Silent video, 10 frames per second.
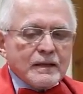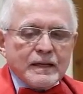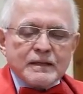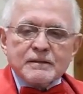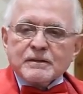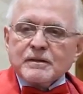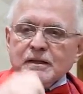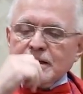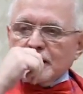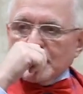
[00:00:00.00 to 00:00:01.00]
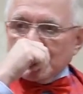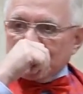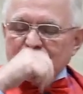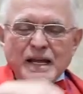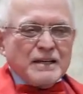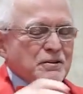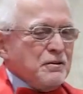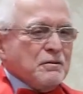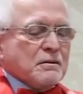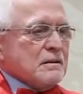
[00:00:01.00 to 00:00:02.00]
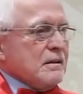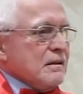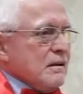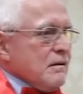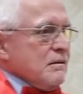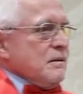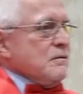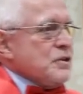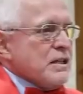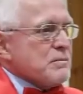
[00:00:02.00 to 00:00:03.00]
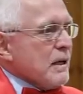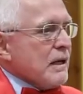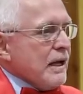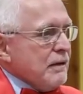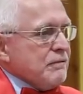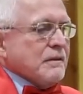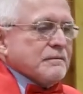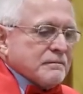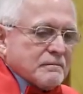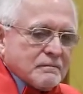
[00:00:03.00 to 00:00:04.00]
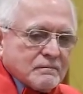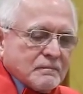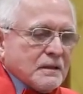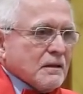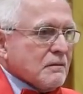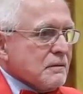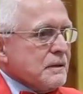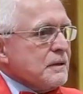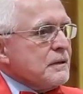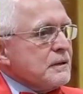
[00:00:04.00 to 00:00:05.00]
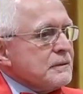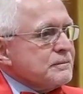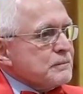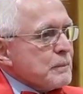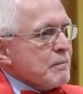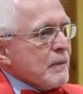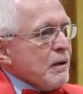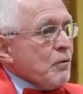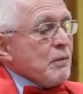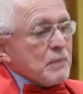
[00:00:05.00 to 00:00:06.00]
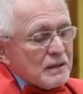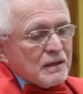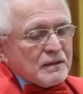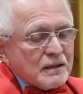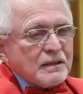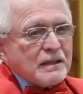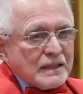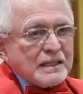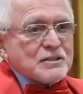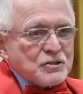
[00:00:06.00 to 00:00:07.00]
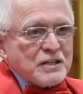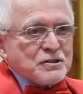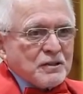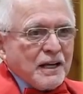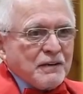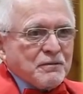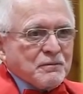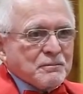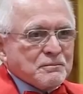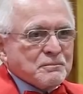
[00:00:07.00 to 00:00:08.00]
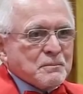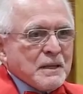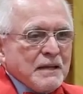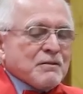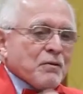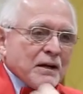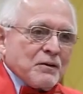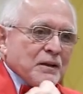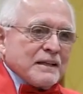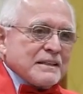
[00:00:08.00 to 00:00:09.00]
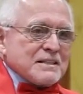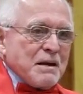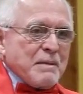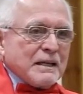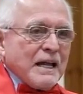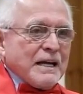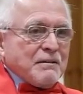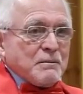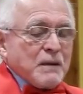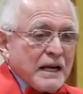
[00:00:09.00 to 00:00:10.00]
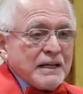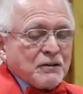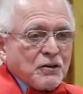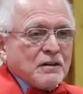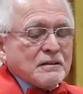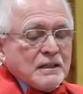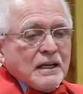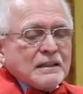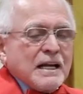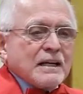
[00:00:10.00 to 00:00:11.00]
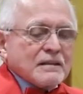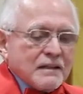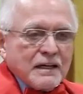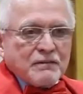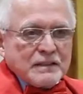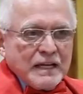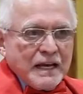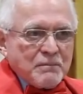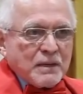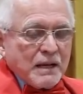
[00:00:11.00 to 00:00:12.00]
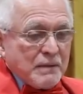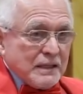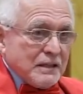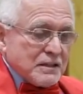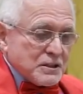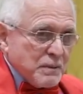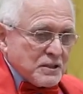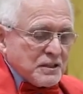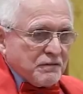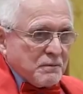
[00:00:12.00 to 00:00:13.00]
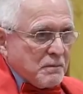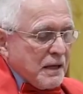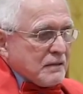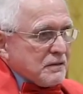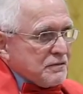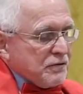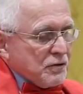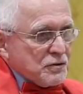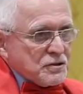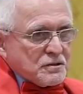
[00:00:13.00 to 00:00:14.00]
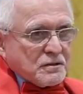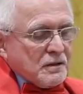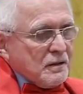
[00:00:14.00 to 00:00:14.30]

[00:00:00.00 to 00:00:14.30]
And uh, the um, thank you, and you know, you changed my life, and you know. Well, but that does change your life. Even though I go like this, I make light of it, but I hear not every day, but I mean, especially from about the first